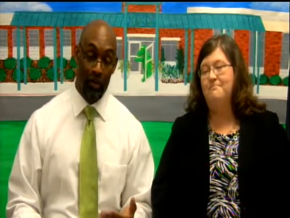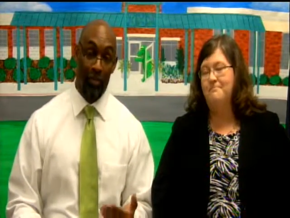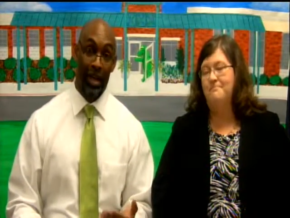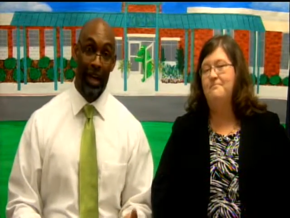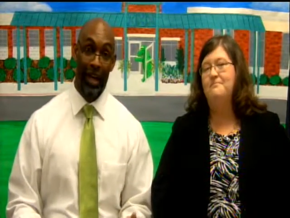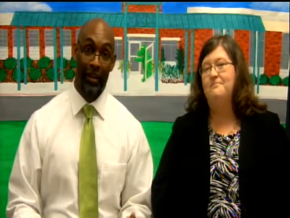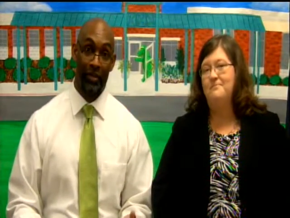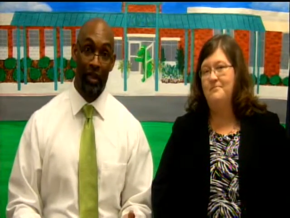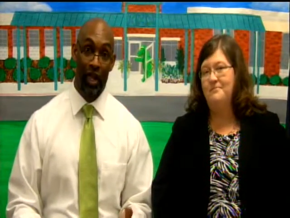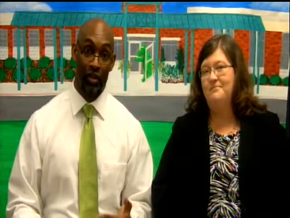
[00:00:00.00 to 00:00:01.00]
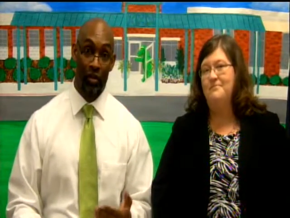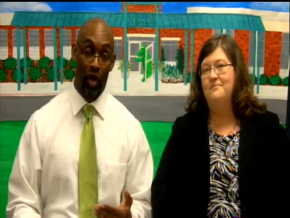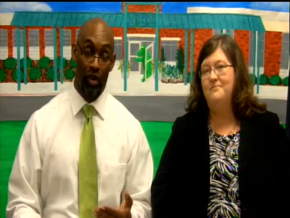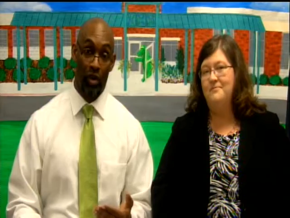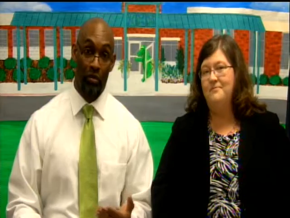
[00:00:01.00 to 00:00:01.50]
Speaker 1: your behavior and, and
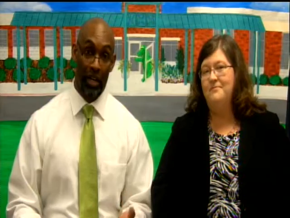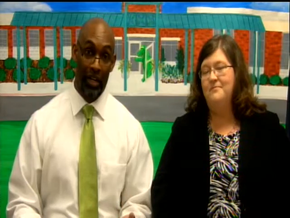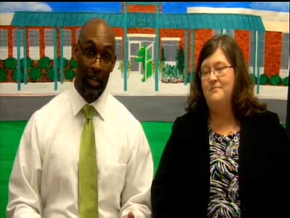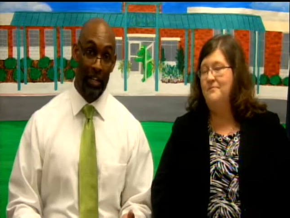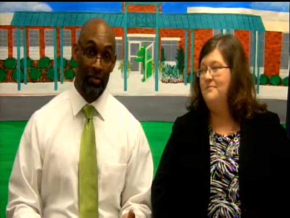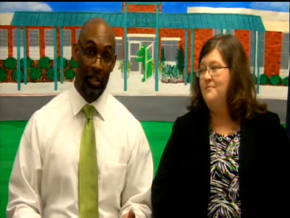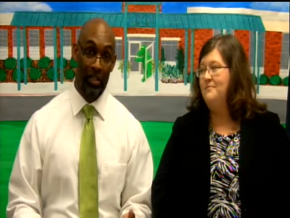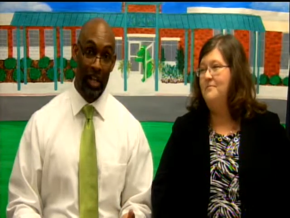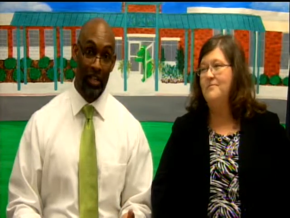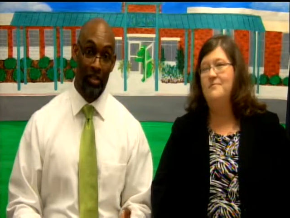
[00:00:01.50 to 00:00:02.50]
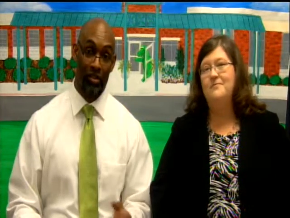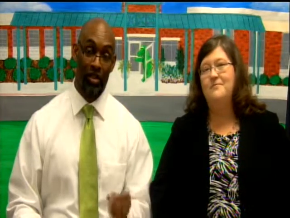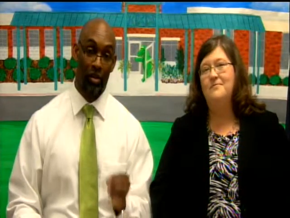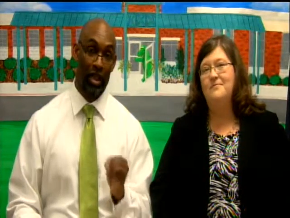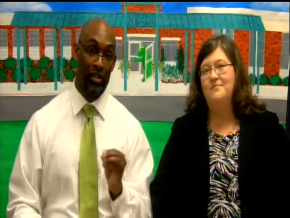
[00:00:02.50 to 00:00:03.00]
your meeting expectations. So
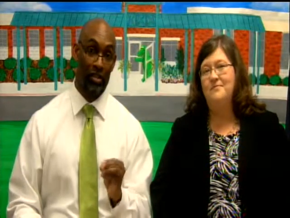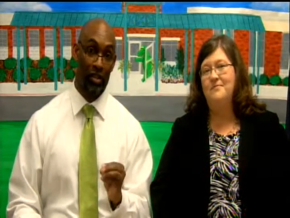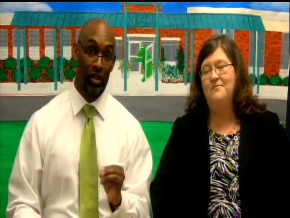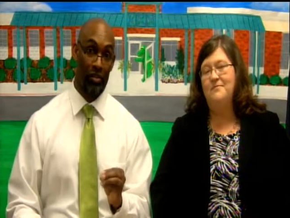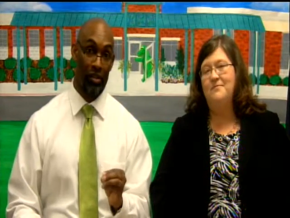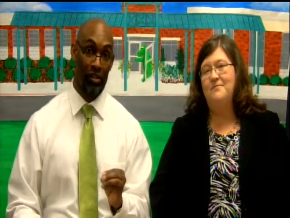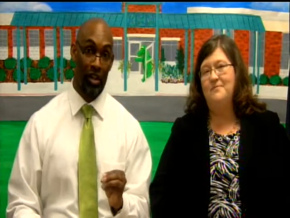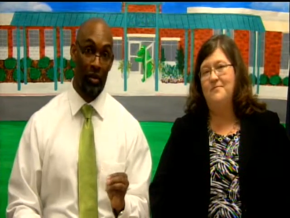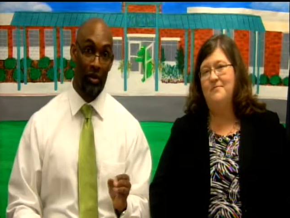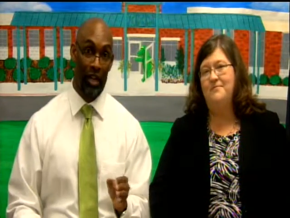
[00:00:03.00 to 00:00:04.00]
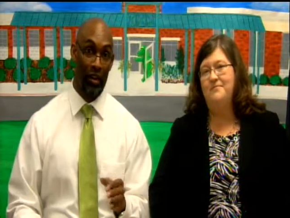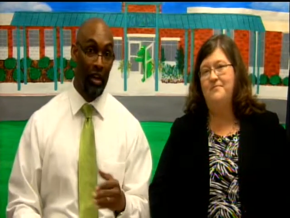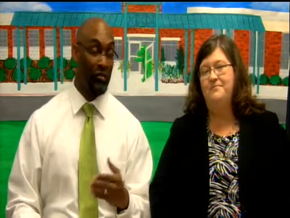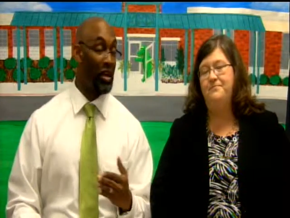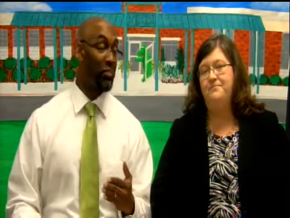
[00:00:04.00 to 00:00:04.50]
that just goes to show that
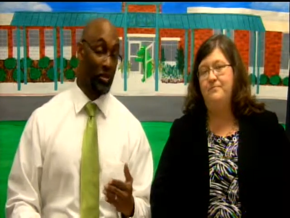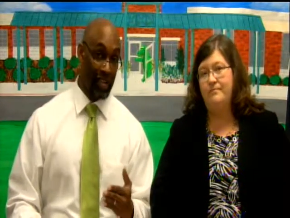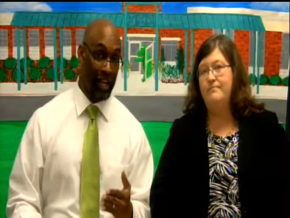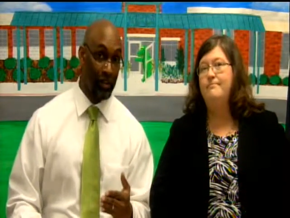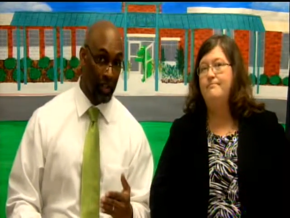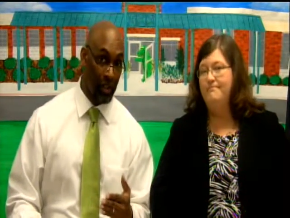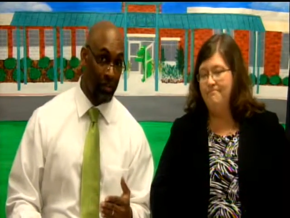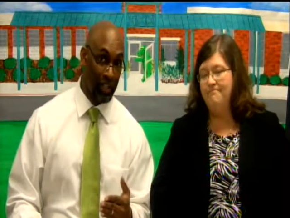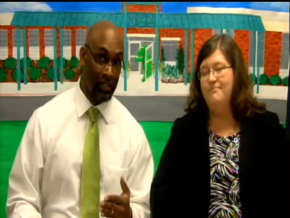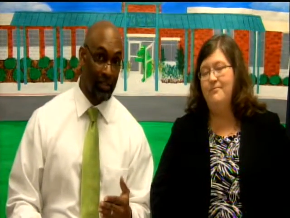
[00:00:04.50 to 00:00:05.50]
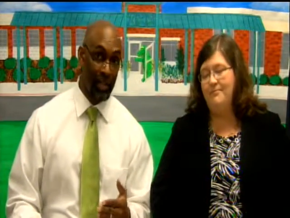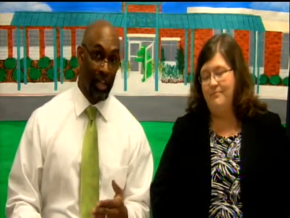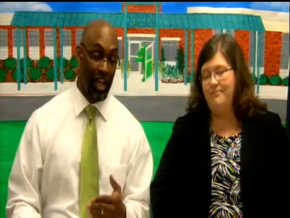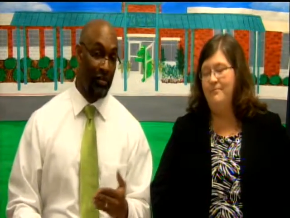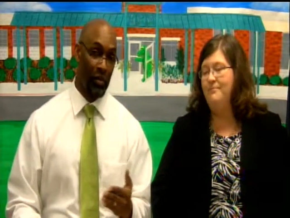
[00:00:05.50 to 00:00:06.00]
people take notice,
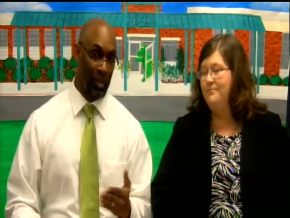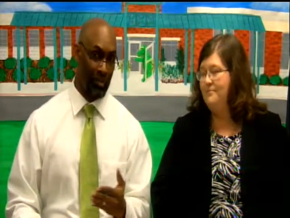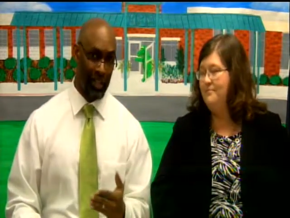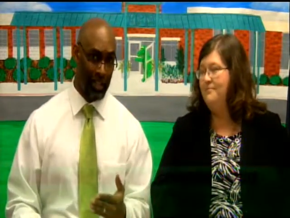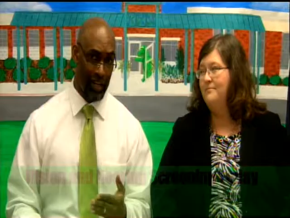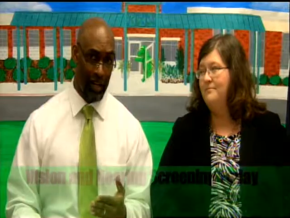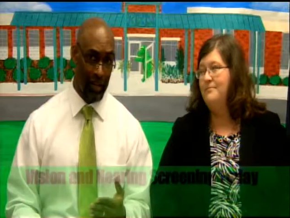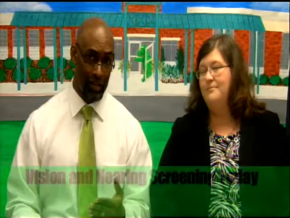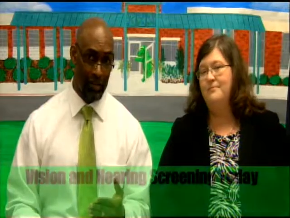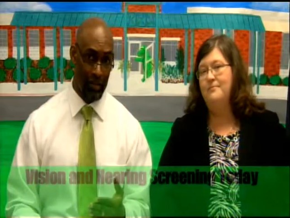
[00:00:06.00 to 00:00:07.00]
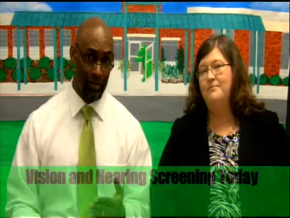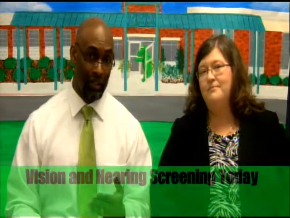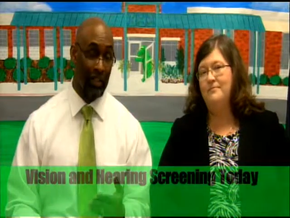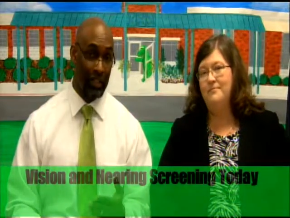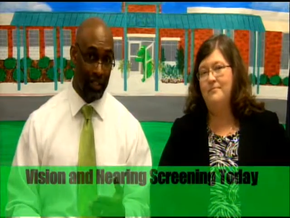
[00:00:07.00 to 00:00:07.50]
even when you think they aren't
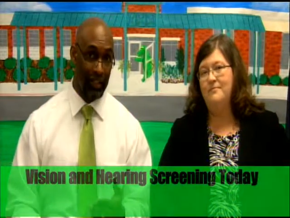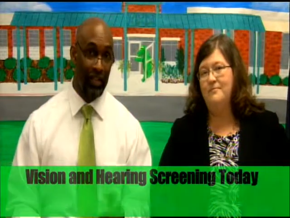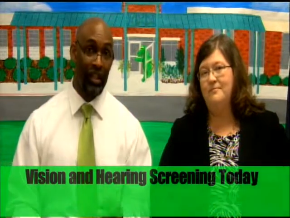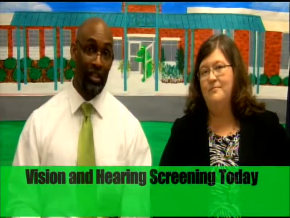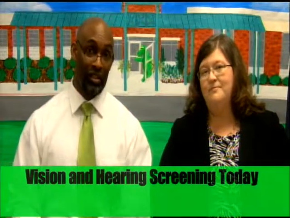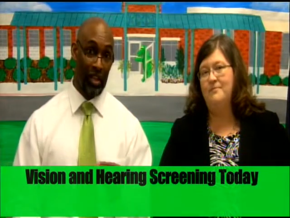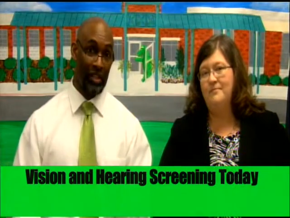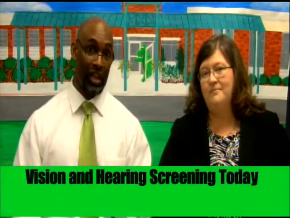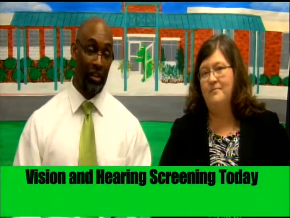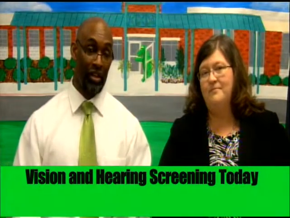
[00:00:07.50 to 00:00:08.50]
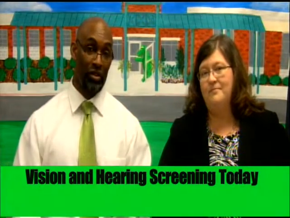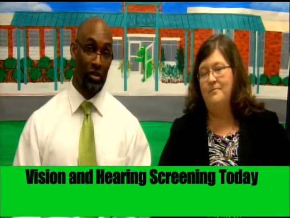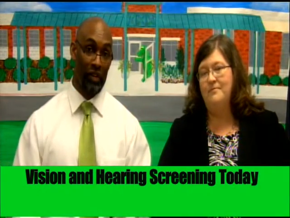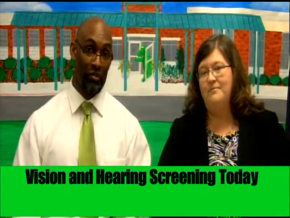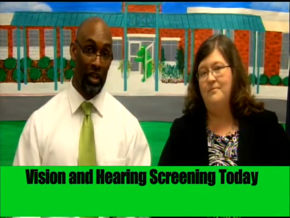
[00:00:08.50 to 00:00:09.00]
looking. So they take notice of
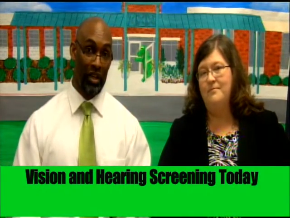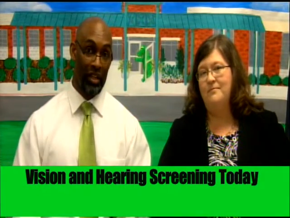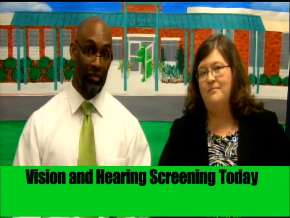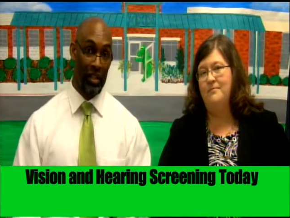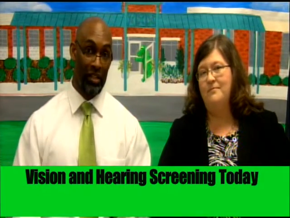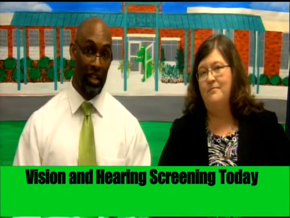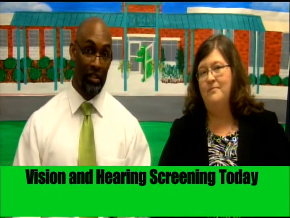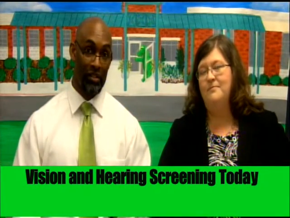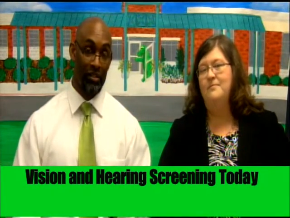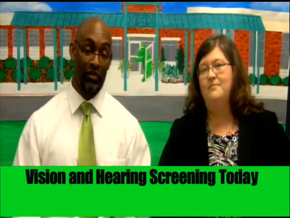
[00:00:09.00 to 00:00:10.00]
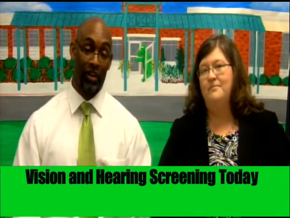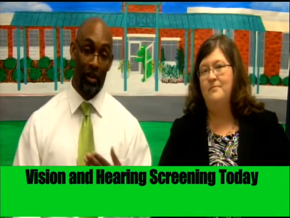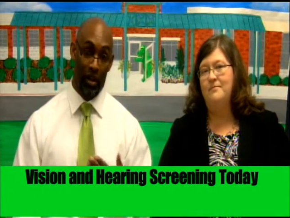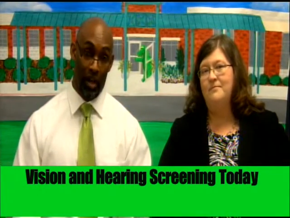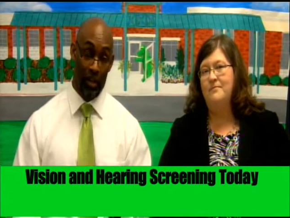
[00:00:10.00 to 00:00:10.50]
your meeting expectations. So very
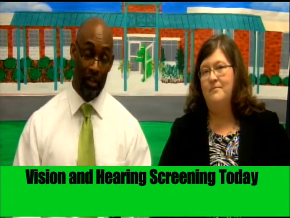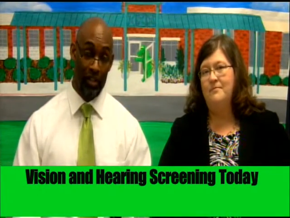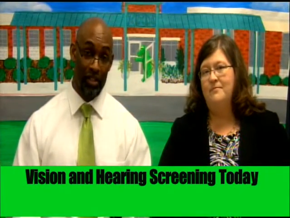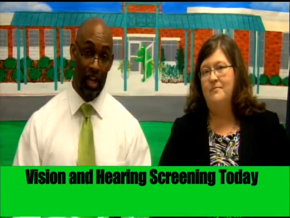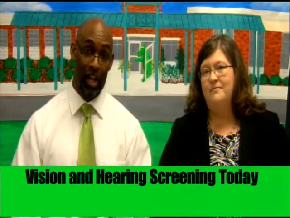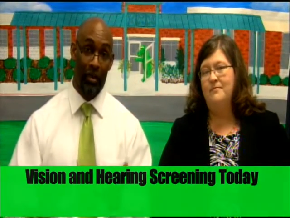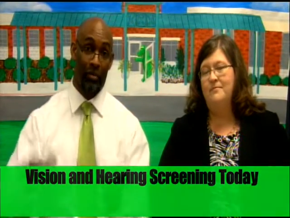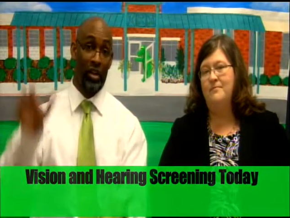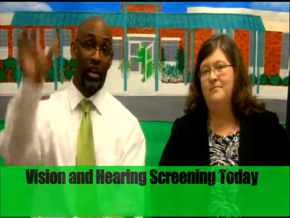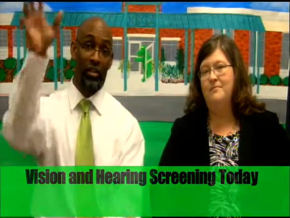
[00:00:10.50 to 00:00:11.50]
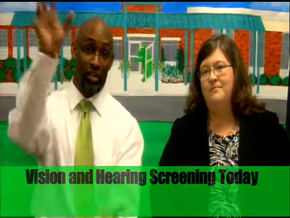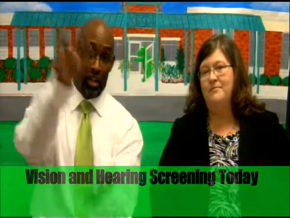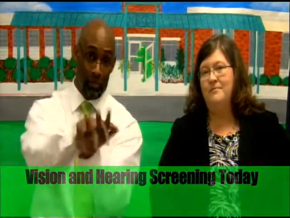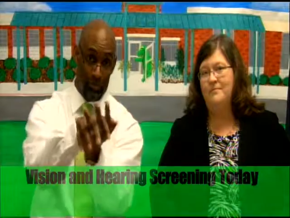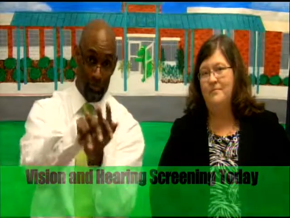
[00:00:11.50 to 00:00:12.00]
good, good job, Gator
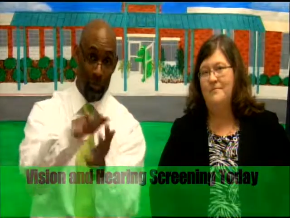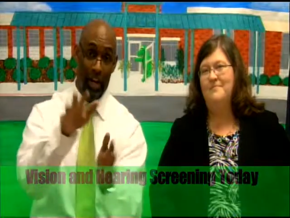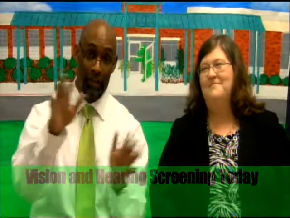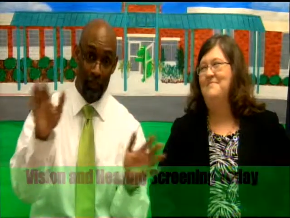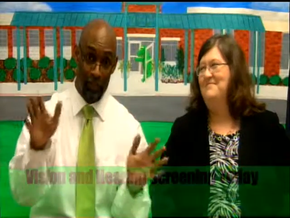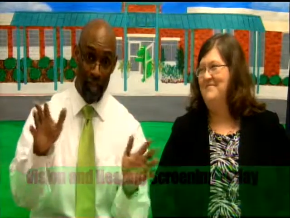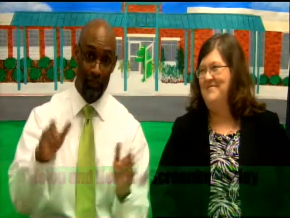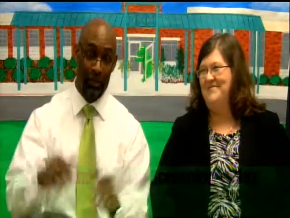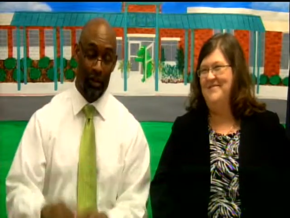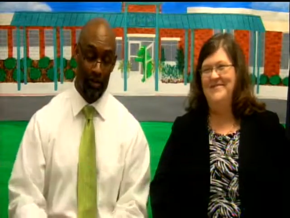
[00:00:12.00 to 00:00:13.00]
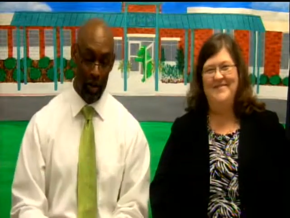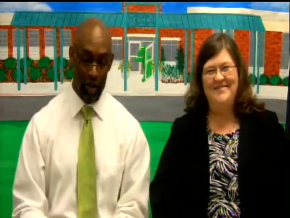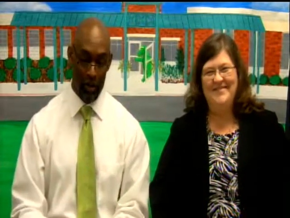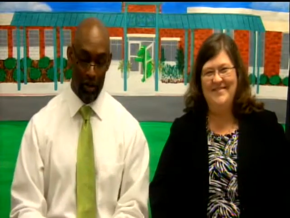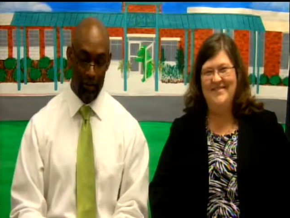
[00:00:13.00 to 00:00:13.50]
Challenge for everybody, very
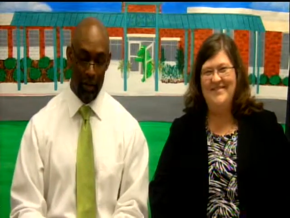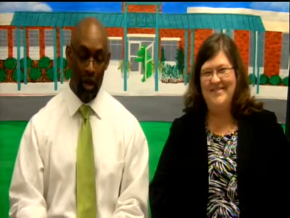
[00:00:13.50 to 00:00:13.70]
proud of you.